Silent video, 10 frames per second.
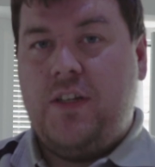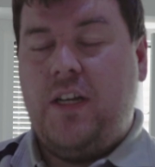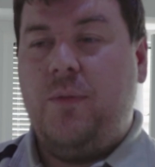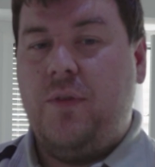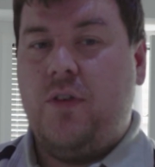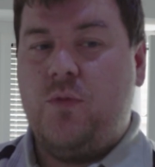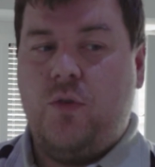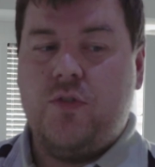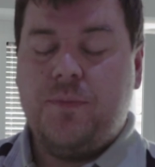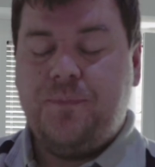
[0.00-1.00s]
dealing with those
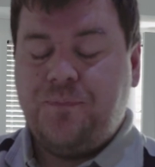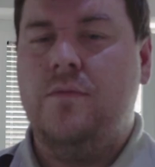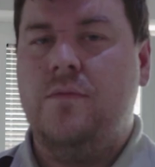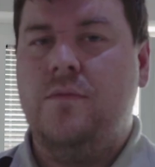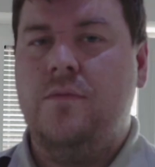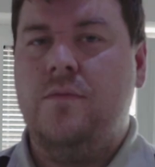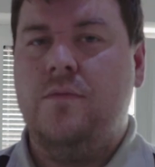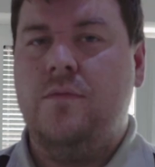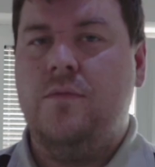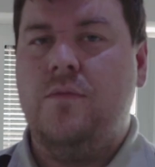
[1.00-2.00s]
warts.
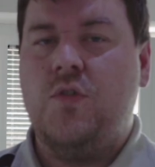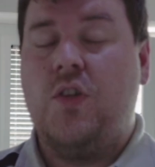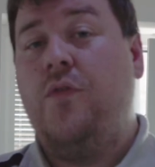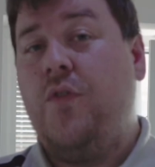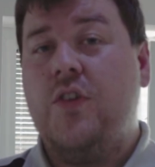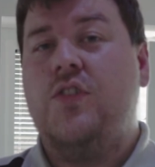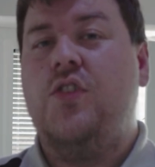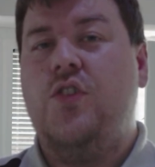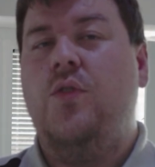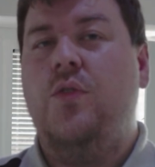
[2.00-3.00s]
So the first
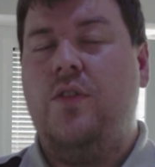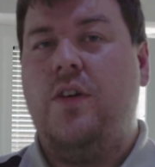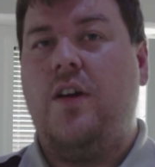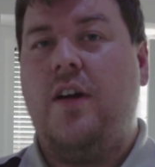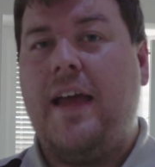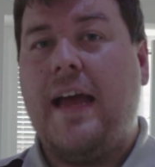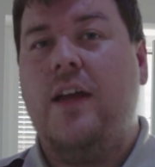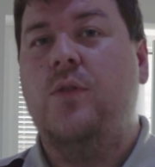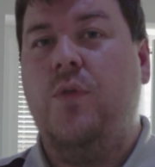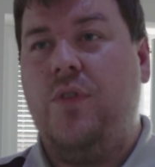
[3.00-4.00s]
issue that I
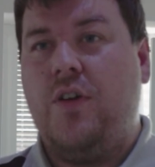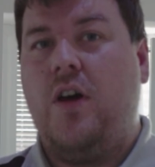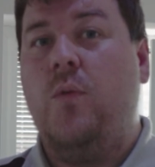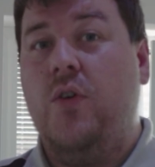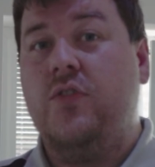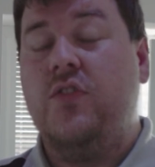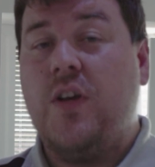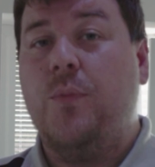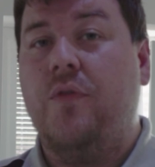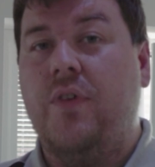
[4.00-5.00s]
had with the car was the
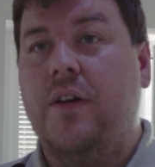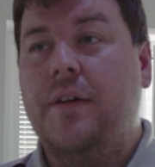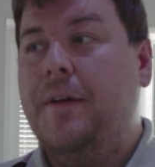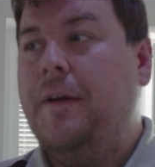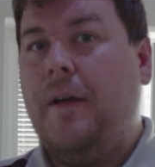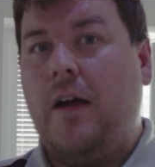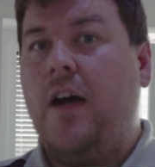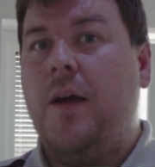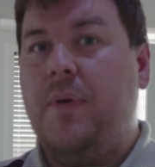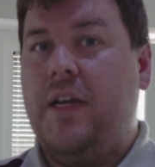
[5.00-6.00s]
subwoofer.
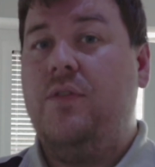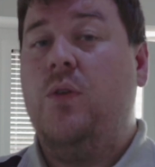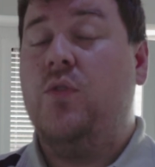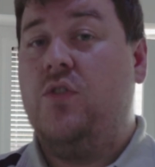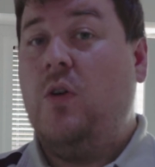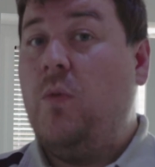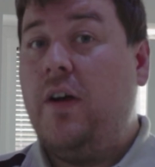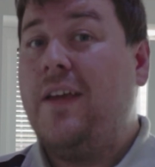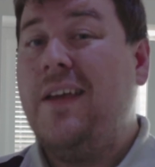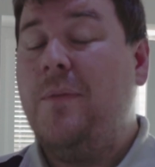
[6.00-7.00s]
I believed it was not
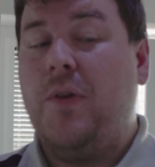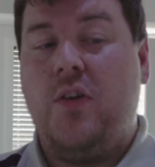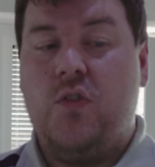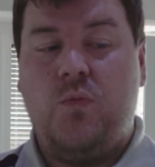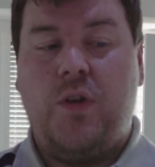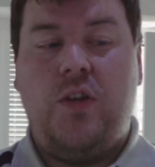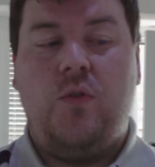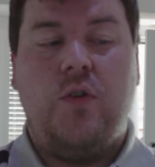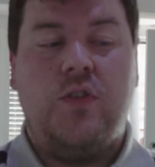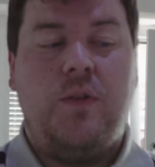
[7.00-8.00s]
working because when
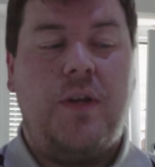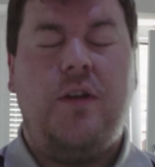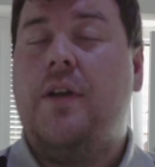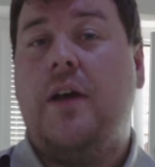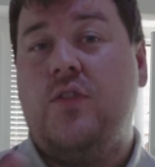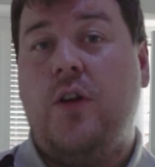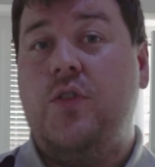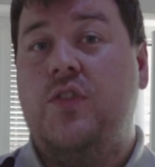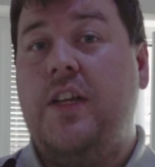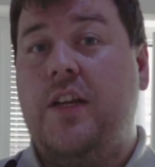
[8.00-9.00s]
you go into the menu now, so
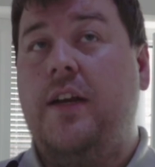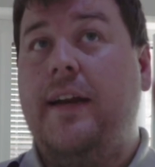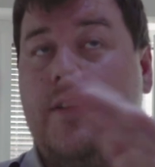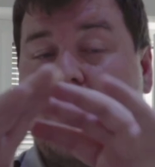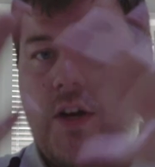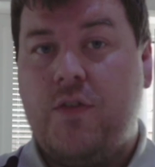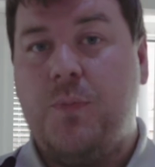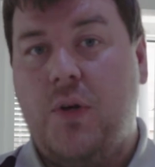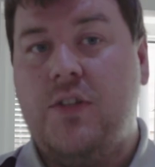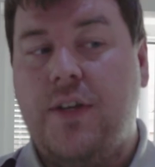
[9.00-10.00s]
Lotus did a little service
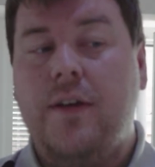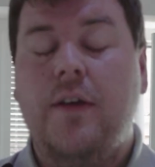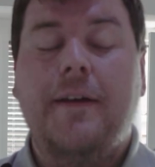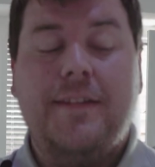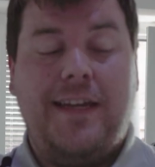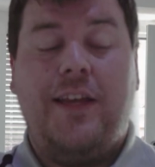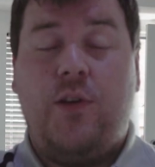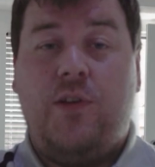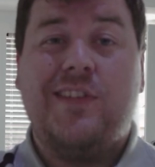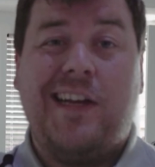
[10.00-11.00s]
bulletin telling
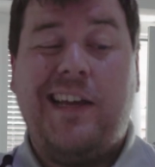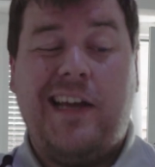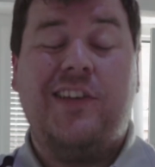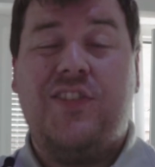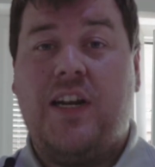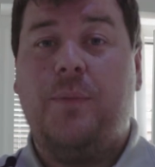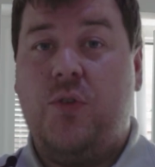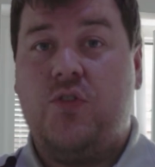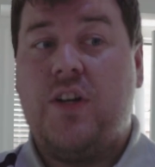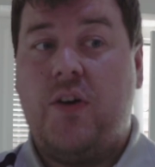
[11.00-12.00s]
you exactly how to set up
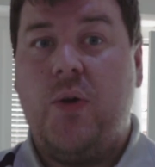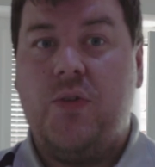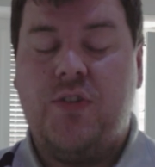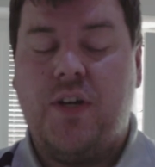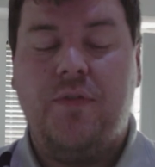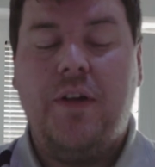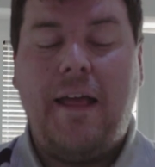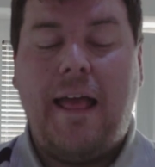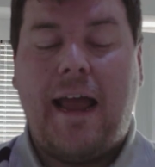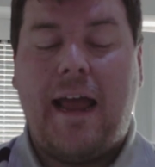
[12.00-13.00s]
your stereo and stuff,
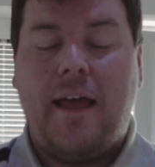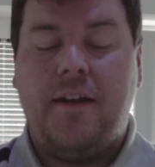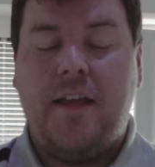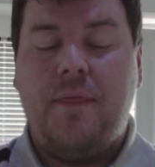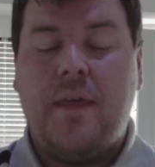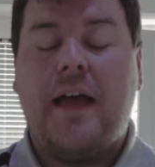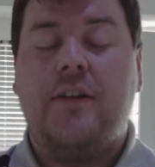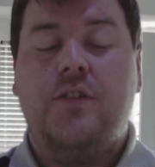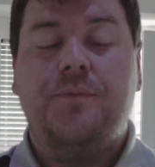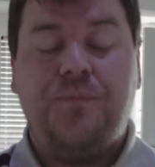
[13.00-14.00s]
and in that